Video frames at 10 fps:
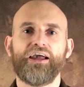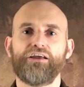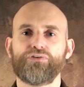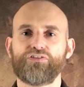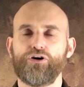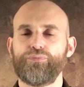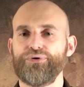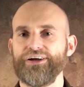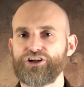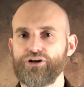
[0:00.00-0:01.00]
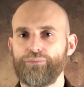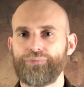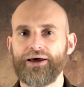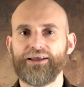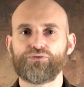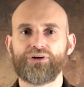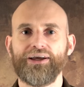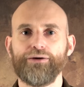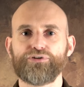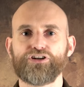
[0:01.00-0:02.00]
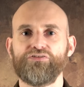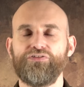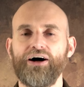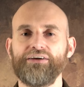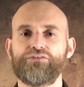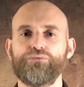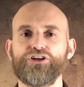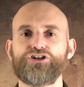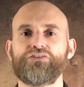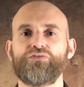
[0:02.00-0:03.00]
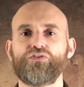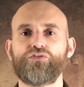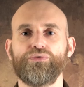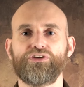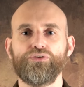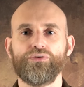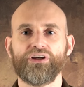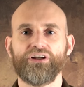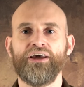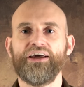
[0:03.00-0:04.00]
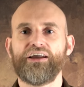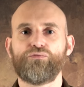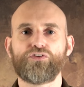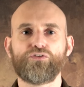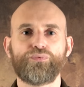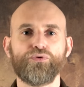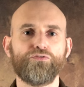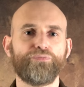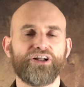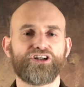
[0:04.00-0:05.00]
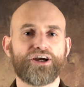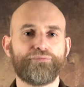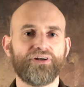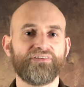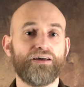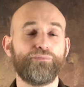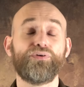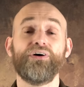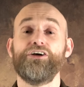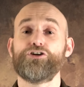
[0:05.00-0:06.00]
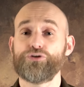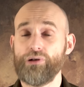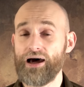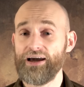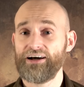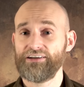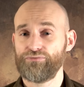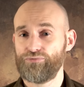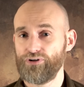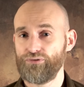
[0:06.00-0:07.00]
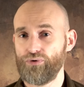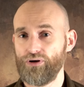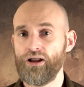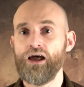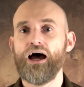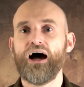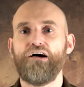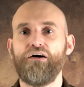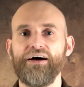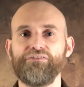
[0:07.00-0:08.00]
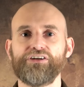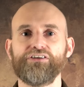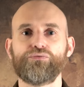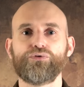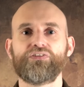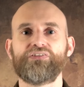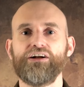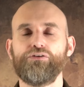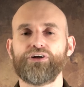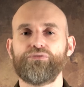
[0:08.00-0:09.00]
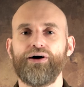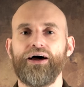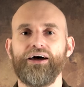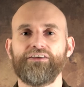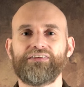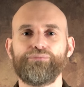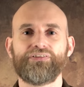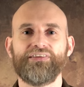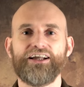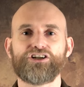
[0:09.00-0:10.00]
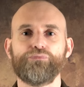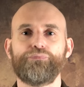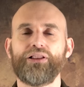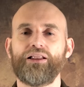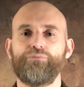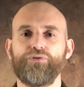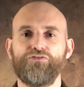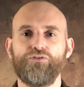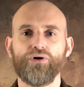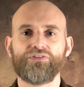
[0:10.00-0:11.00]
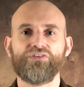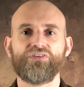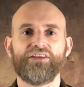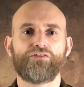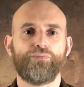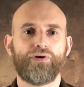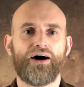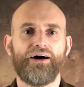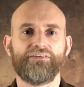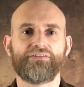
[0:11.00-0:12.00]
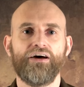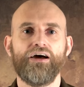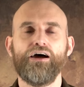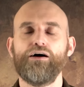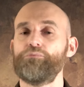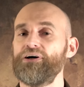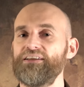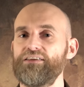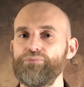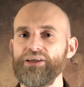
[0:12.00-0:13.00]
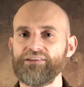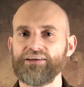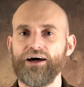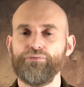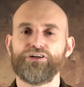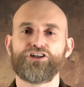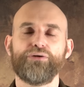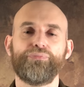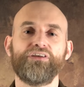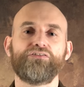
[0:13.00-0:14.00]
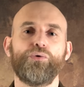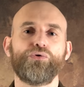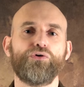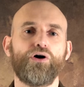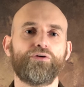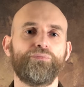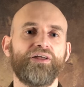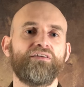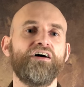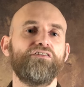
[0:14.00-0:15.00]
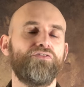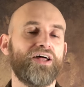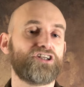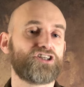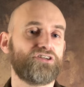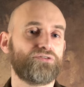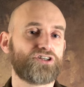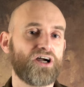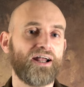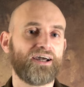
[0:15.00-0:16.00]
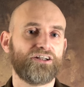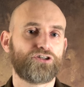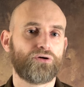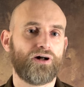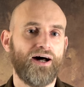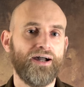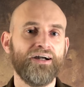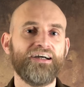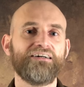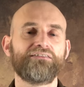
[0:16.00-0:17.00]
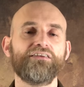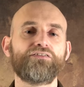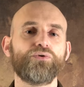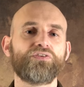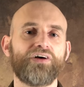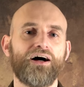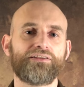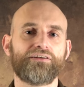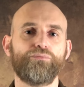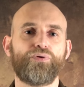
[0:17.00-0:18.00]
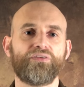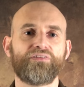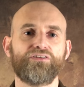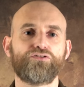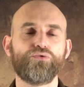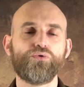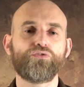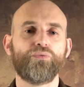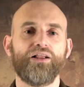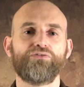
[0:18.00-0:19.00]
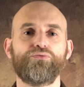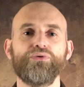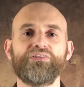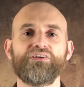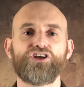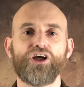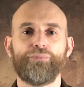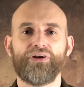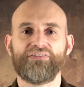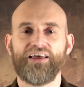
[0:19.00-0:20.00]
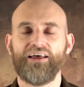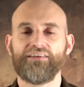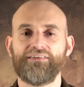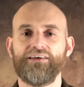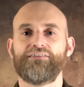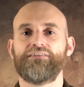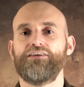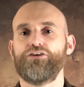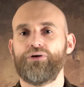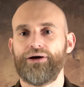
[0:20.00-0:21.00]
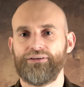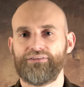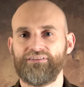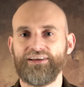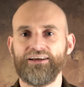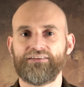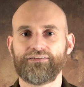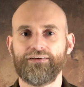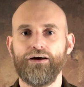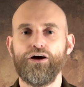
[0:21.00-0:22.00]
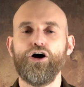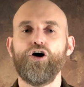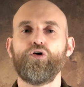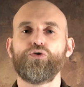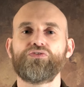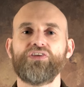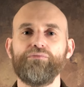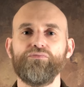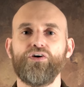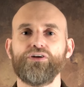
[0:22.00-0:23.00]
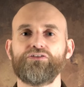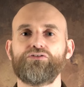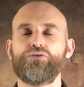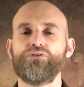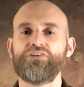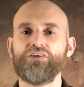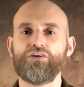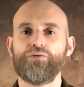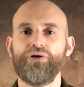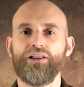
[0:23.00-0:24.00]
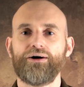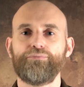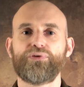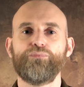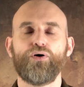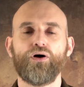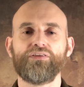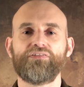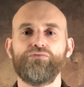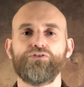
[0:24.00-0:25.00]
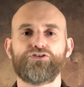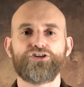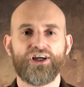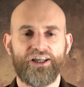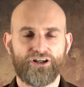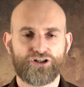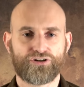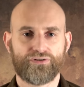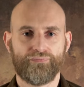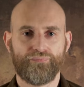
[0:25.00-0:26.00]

It was an operational plan to capture the farthest regions of the Soviet Union. It was approved by the Japanese Emperor in July 1941. However, this would still require a substantial buildup of forces and supplies. But in the meantime, the Japanese also occupied French Indochina in July. This resulted in President Roosevelt freezing Japanese assets in the United States. Although some wanted to continue the buildup, the policy was changed.